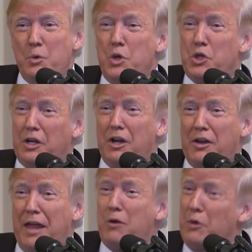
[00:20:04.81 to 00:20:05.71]
we took
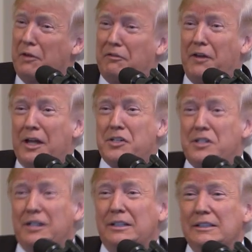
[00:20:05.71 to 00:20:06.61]
care of that real
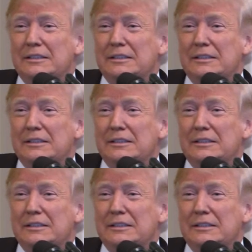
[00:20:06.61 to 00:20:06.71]
fast.